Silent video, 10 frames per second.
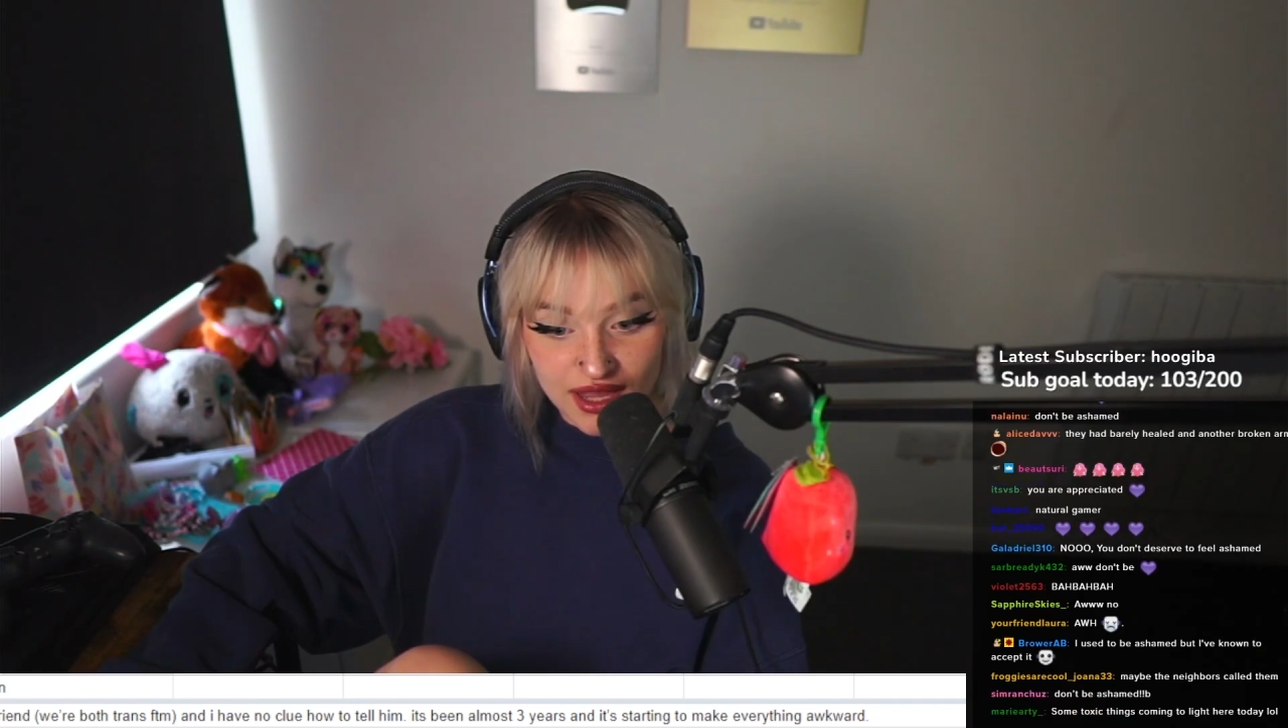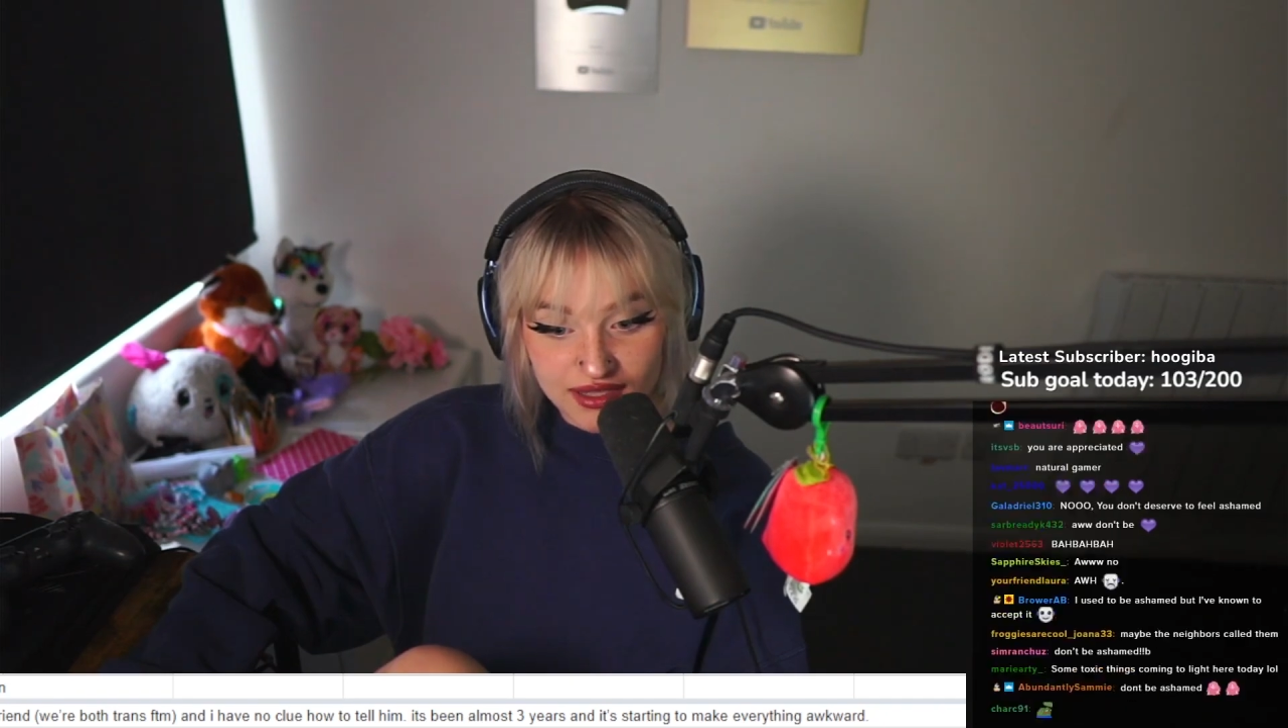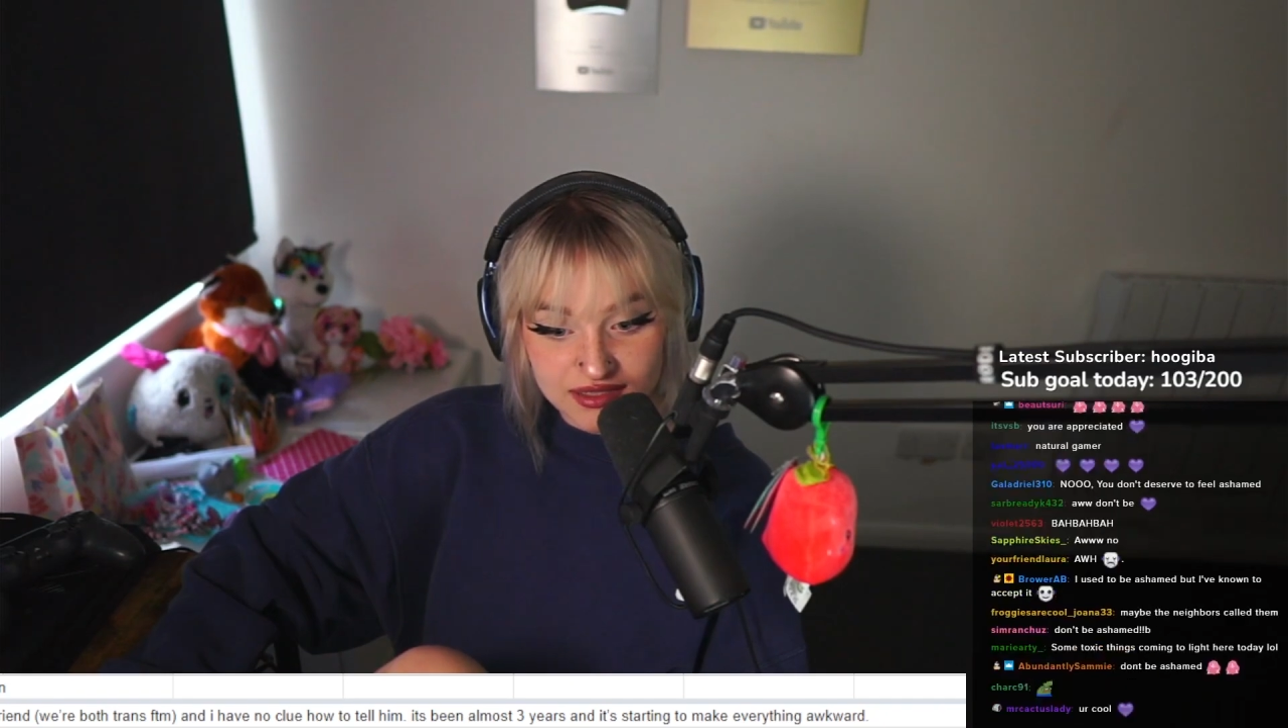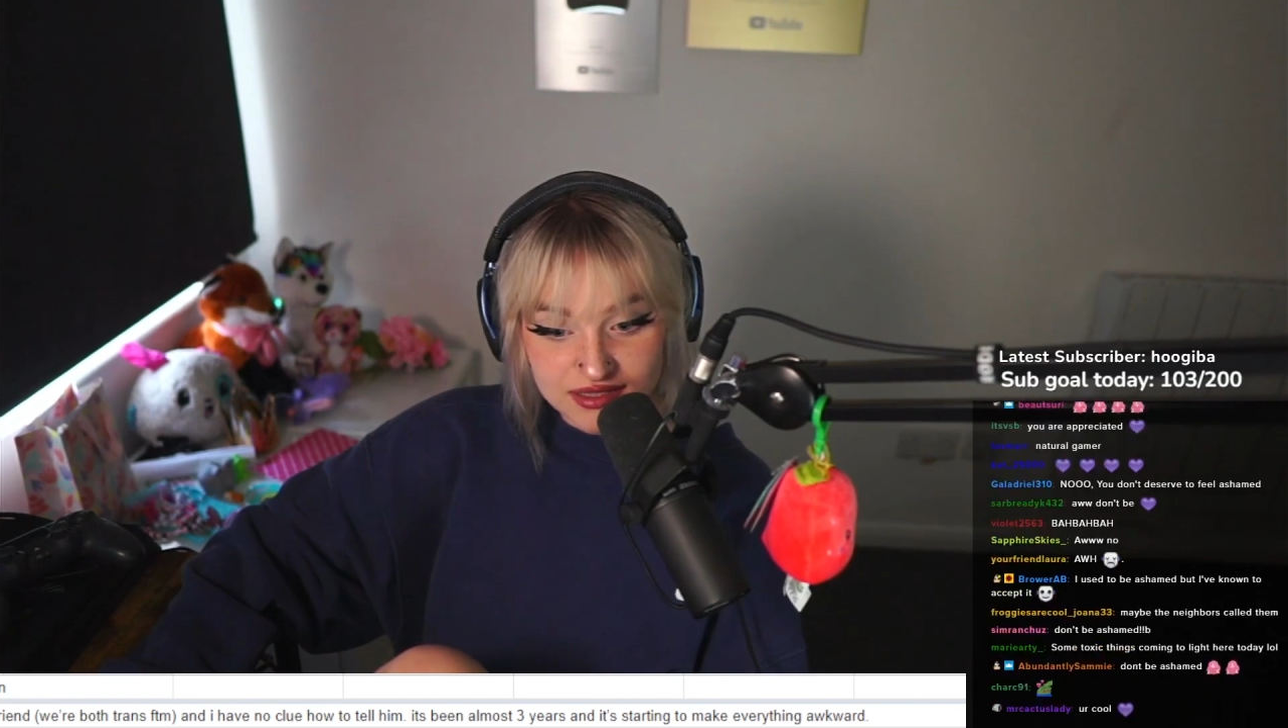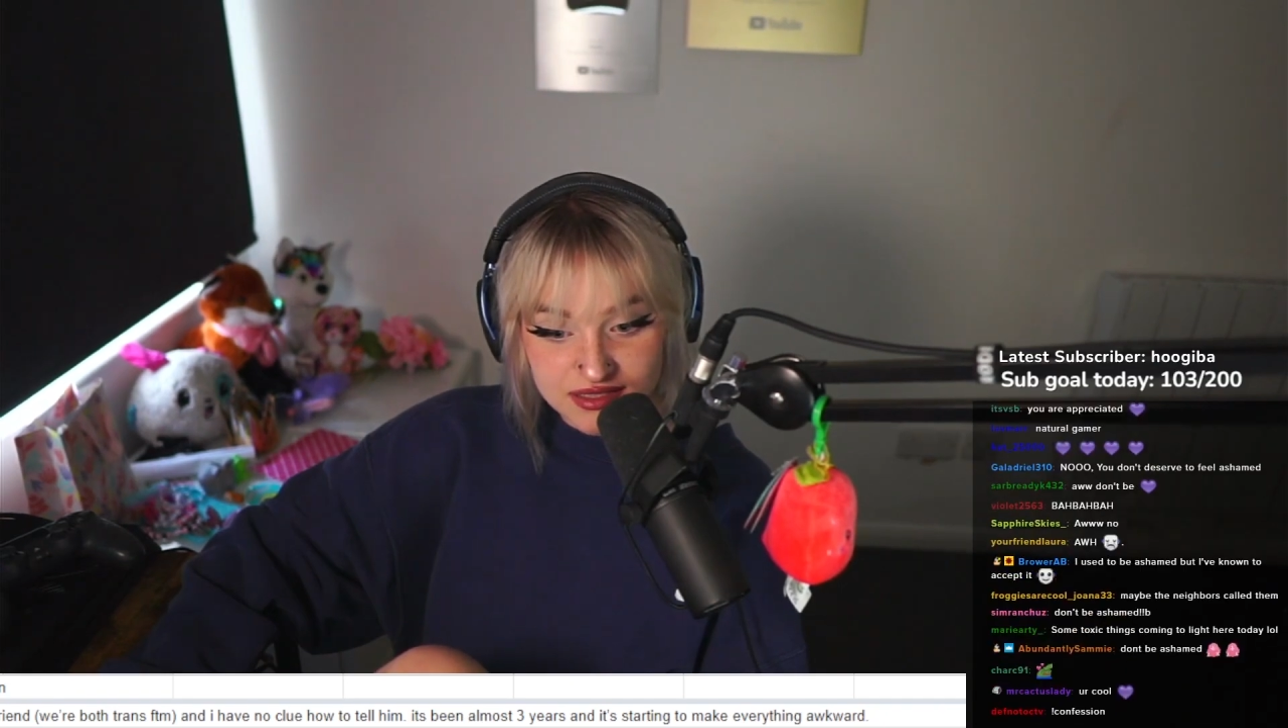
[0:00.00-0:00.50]

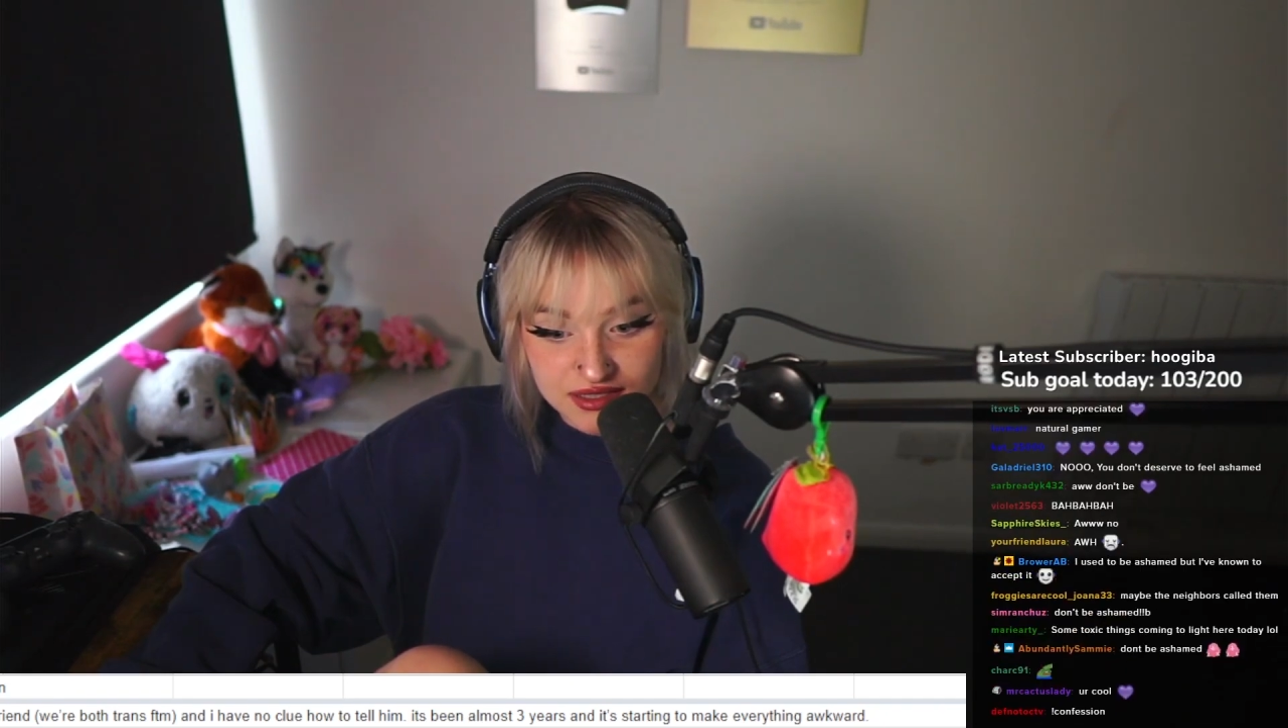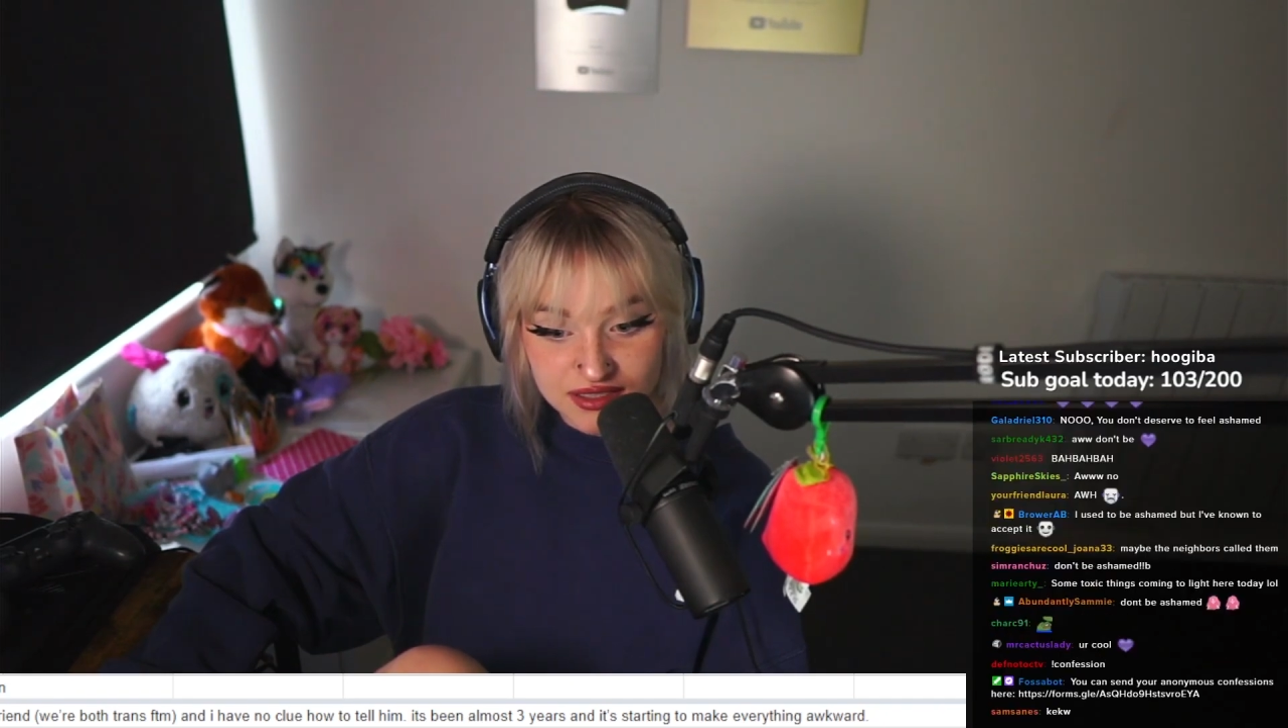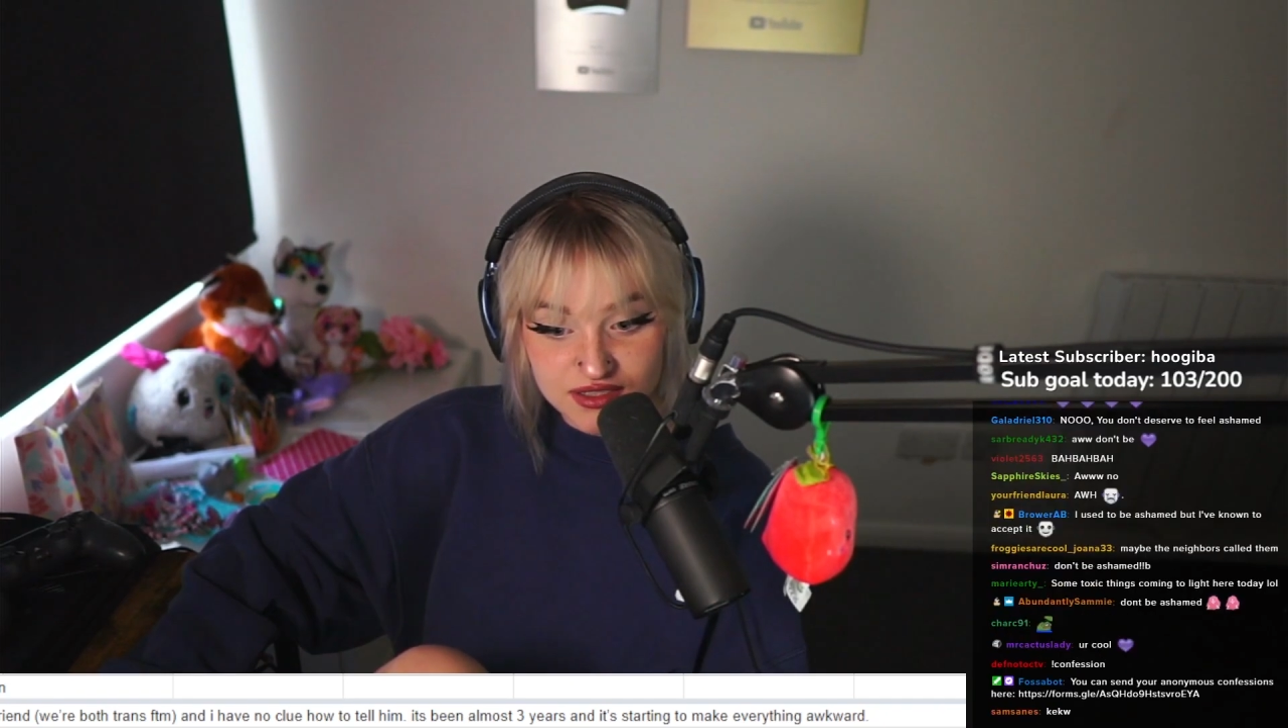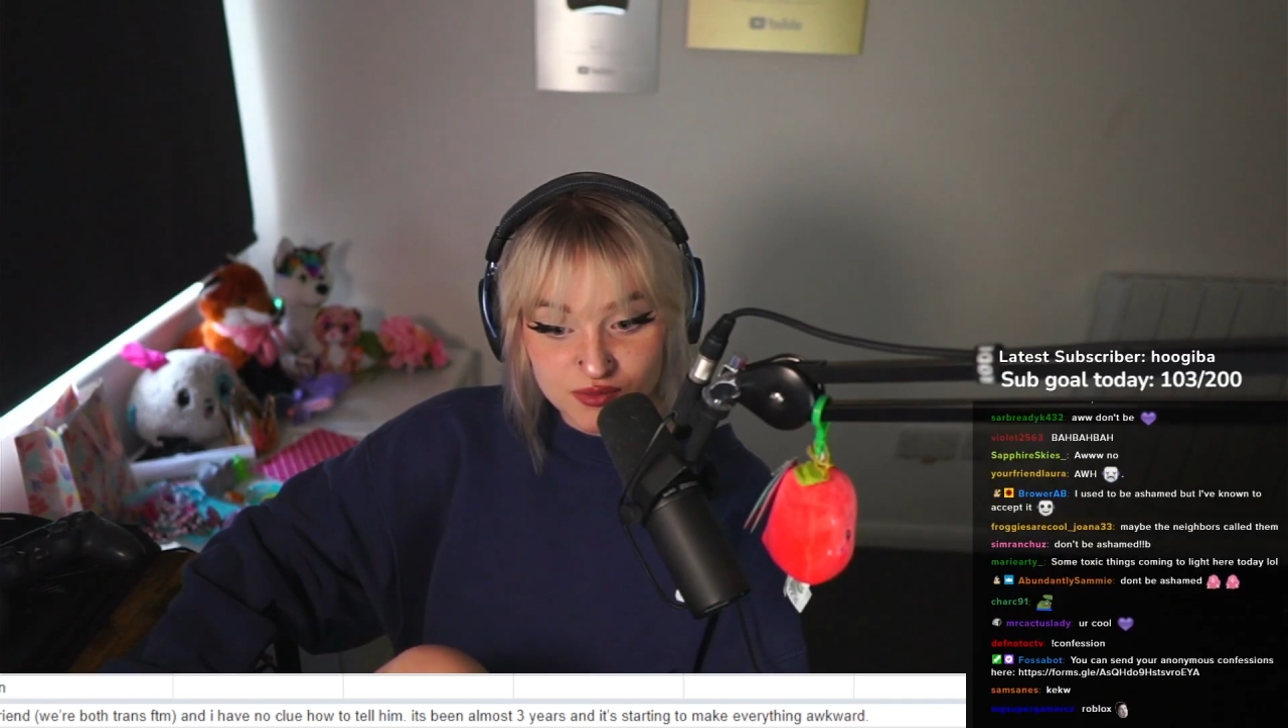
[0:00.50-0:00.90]
and it's starting